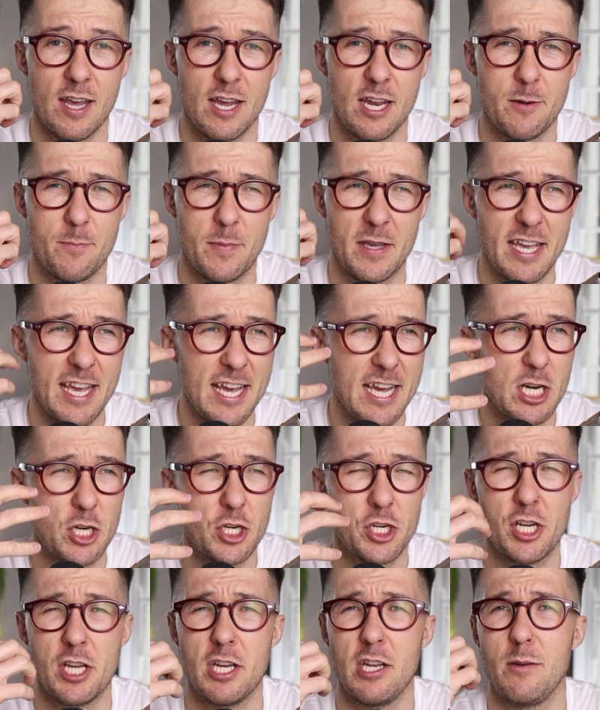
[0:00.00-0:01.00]
It'd be
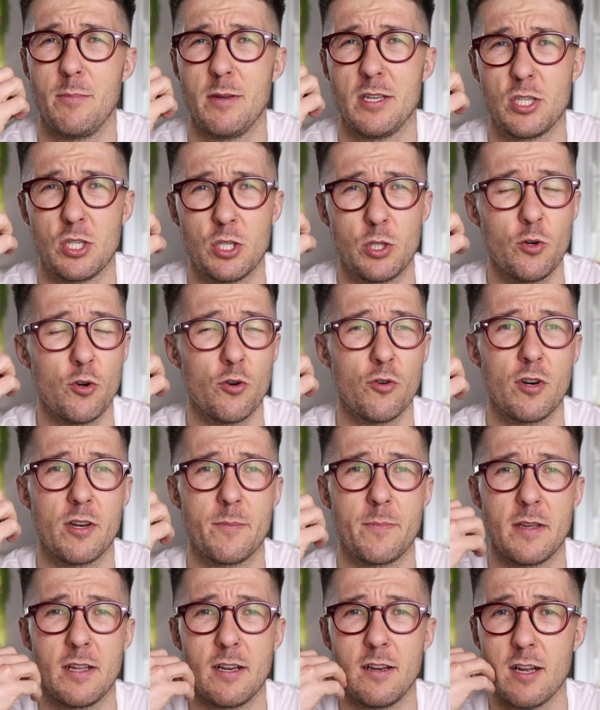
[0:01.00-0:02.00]
itchy, it'd be sore,
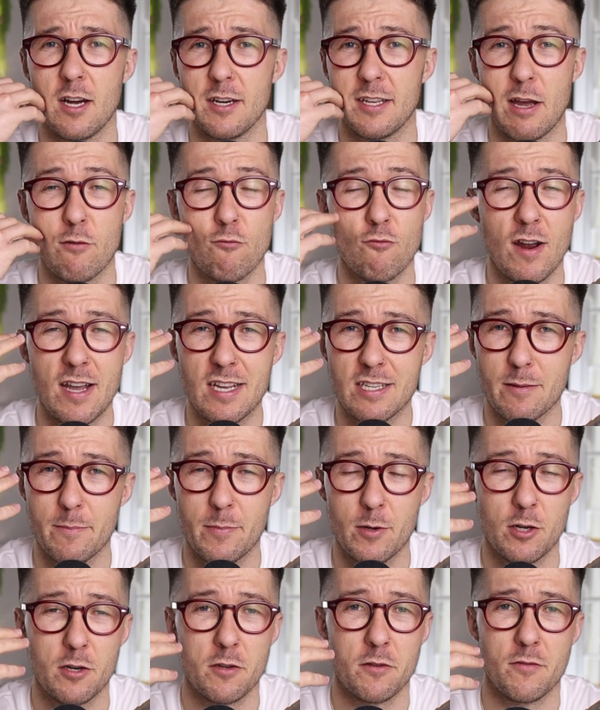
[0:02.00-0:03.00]
I'd get razor
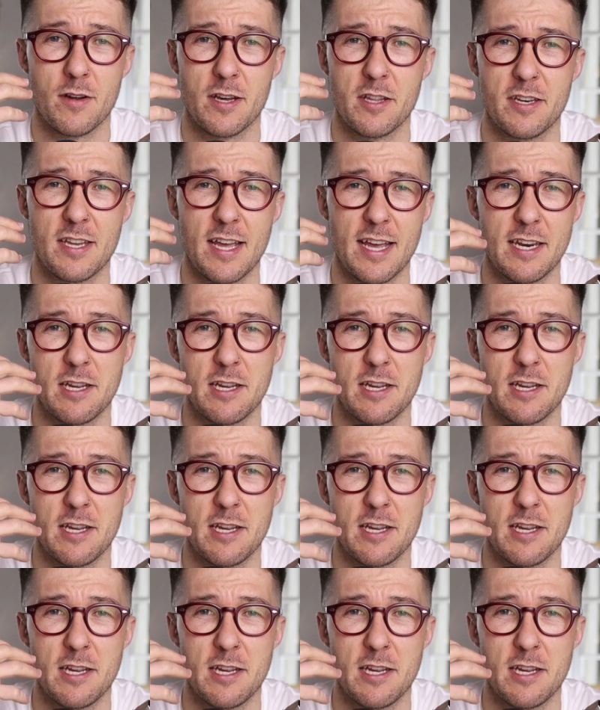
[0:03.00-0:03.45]
burn throughout the day.